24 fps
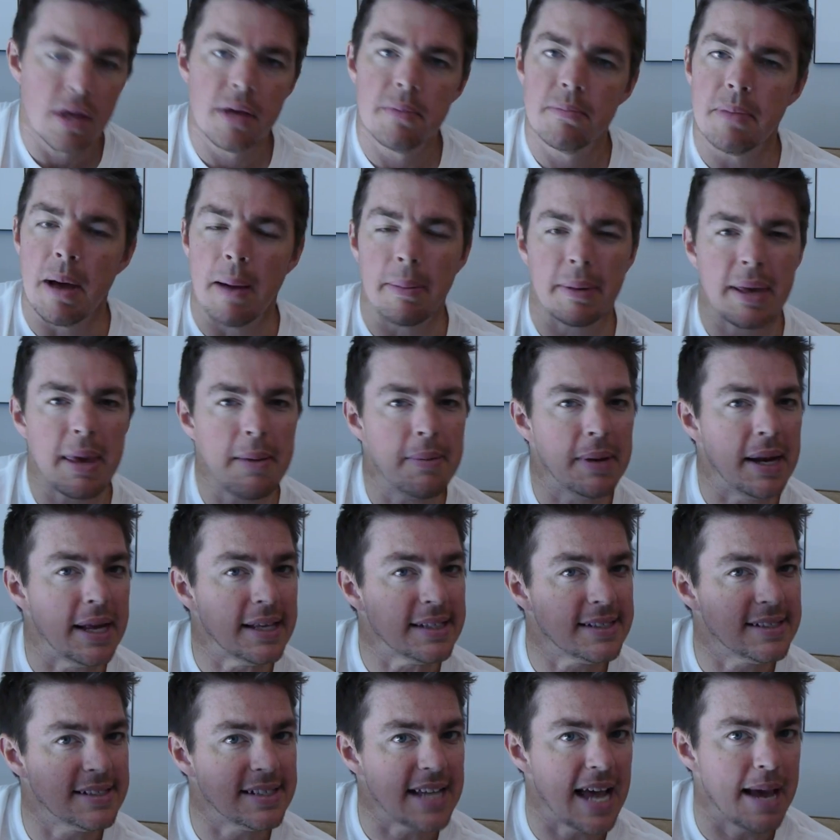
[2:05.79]
I'm keeping that
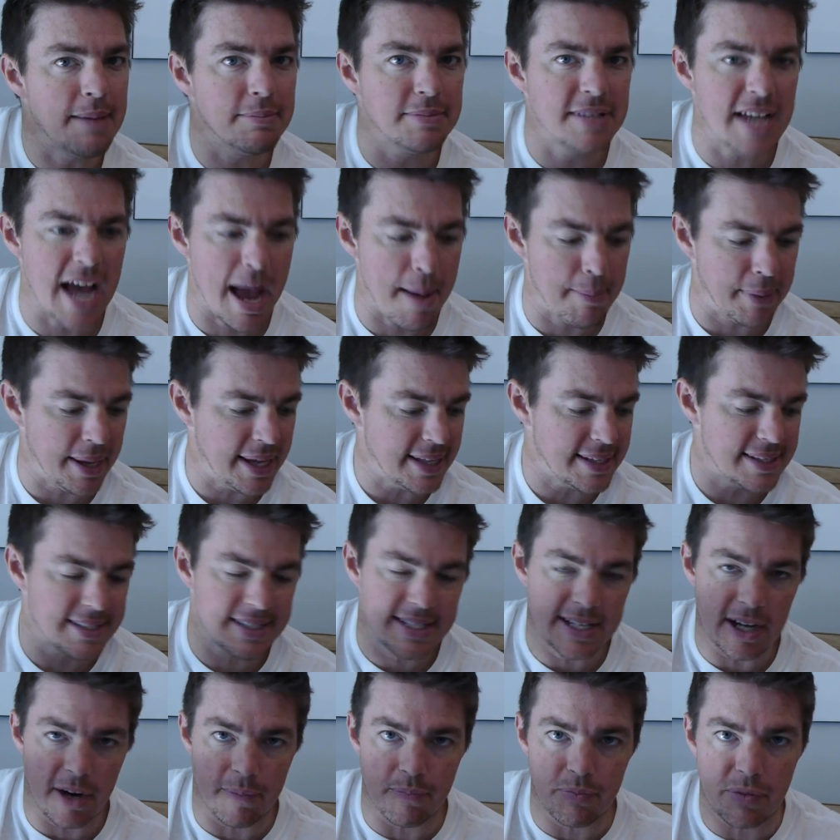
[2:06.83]
same timing. It's
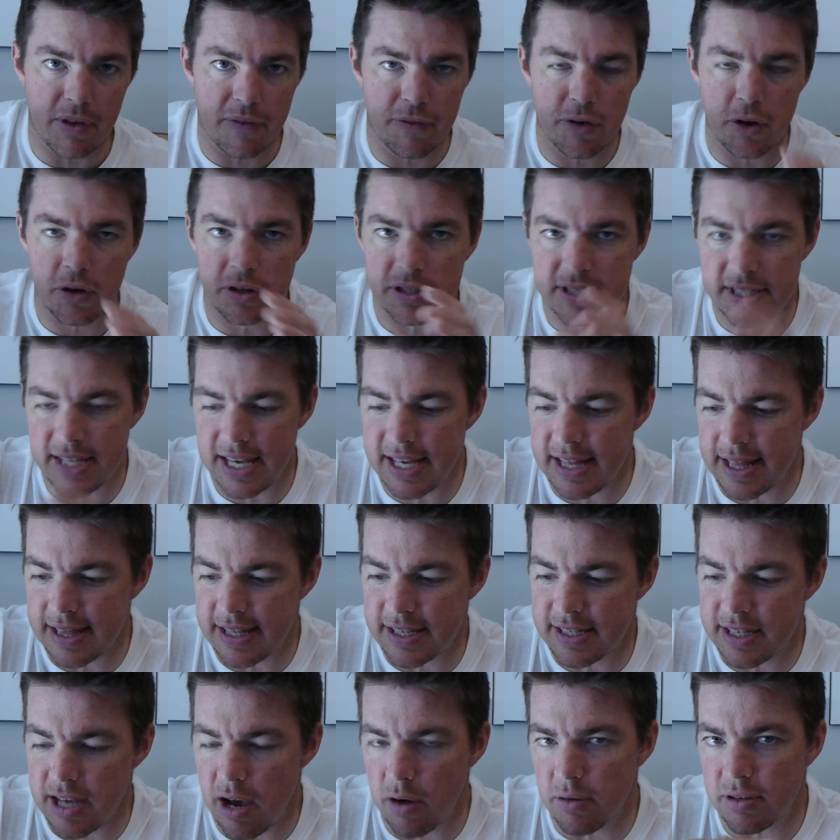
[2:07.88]
still, if you can see, the
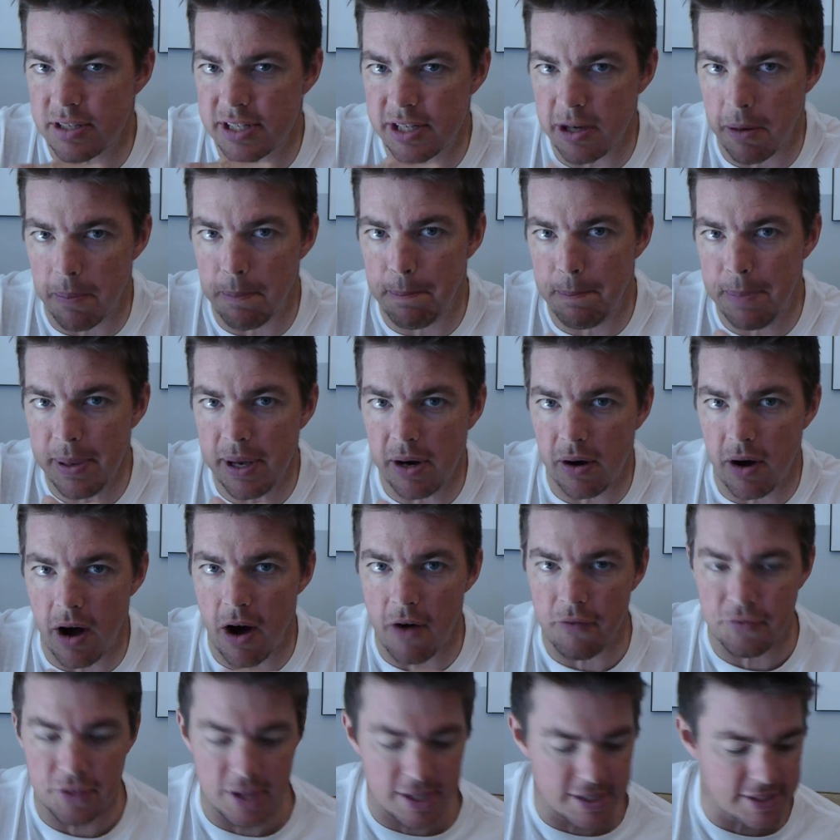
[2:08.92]
song's still built
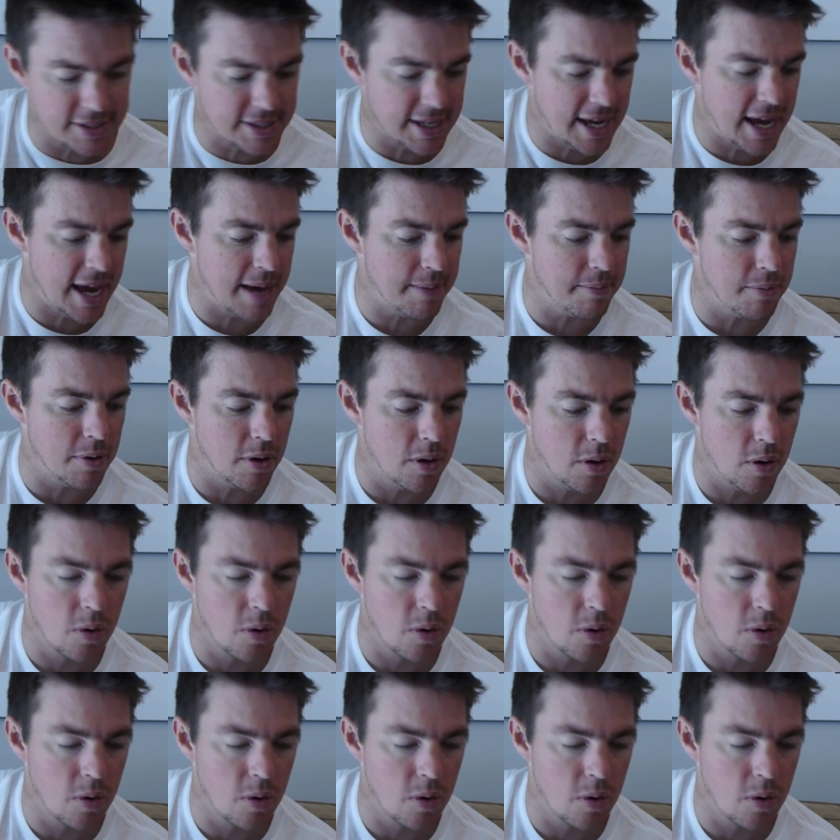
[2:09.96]
off that same